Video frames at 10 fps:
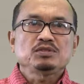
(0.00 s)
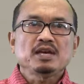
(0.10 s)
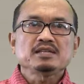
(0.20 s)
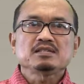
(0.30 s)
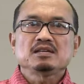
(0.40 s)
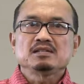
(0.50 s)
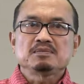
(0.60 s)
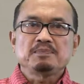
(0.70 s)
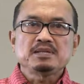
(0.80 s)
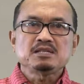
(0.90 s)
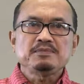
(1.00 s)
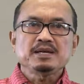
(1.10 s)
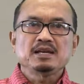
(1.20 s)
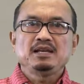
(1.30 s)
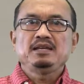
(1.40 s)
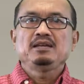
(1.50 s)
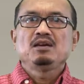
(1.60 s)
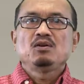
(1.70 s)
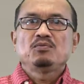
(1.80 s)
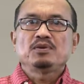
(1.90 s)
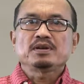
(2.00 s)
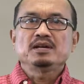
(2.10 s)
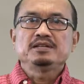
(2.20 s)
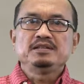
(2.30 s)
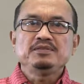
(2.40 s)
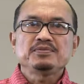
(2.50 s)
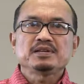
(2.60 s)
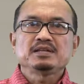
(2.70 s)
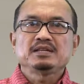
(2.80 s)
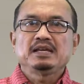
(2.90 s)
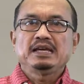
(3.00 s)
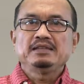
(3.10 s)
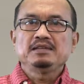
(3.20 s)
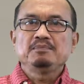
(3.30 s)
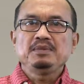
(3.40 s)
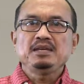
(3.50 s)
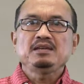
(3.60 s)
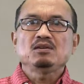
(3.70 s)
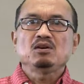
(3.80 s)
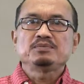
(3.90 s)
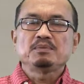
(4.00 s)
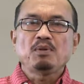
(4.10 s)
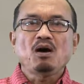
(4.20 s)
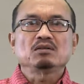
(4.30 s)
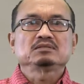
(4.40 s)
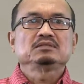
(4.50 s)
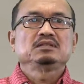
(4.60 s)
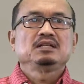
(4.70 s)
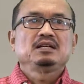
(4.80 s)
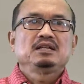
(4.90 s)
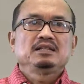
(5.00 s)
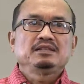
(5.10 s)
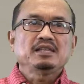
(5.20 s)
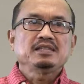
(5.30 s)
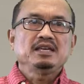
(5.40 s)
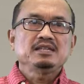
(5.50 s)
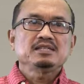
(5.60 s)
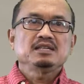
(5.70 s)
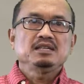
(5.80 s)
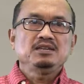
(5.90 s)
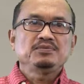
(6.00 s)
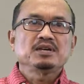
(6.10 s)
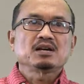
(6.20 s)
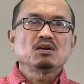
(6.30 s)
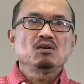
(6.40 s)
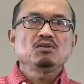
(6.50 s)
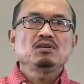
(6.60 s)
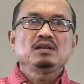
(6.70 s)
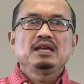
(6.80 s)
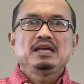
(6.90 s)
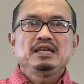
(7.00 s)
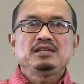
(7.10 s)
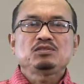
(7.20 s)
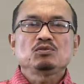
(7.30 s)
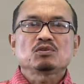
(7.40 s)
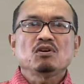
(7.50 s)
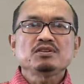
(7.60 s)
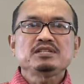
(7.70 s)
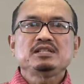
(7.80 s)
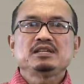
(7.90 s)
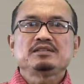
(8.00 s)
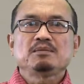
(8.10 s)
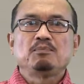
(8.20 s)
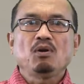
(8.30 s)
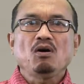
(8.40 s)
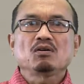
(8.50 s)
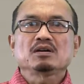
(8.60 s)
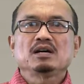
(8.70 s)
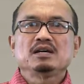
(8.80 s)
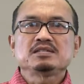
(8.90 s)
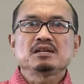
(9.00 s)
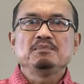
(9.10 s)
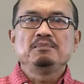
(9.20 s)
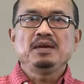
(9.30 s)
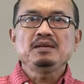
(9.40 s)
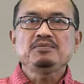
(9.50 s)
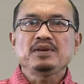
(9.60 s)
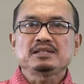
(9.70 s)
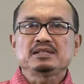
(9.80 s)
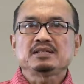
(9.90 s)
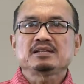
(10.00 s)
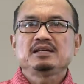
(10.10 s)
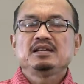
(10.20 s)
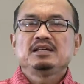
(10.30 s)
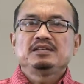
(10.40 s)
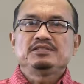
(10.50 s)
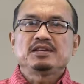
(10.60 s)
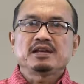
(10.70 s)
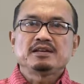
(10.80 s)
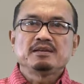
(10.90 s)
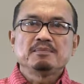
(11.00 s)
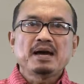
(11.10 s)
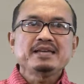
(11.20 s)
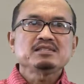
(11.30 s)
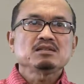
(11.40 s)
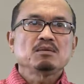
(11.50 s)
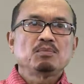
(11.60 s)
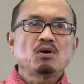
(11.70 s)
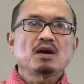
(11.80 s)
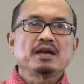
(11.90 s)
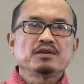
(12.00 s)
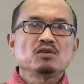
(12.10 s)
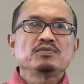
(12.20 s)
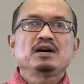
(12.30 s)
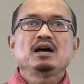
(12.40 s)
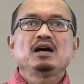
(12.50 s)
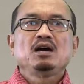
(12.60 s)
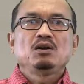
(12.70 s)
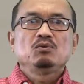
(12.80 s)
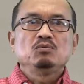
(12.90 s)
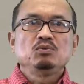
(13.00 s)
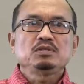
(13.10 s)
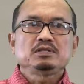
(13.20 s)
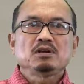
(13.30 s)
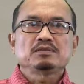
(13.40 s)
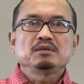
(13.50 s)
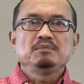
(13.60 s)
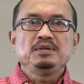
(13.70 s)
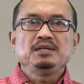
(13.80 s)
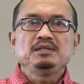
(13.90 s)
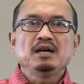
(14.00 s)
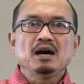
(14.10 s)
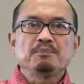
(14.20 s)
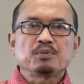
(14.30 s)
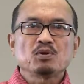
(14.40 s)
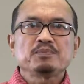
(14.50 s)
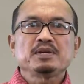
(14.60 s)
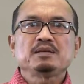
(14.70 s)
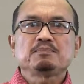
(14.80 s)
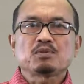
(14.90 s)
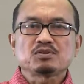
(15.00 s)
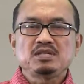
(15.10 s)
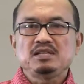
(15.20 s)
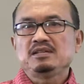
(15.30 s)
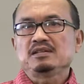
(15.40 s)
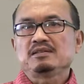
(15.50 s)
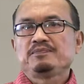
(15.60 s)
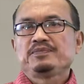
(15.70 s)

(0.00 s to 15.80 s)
test specifically for a difference in the mean of the block, that is, if the goal is to consider the block as a main factor, the randomized block ANOVA would not be the appropriate procedure.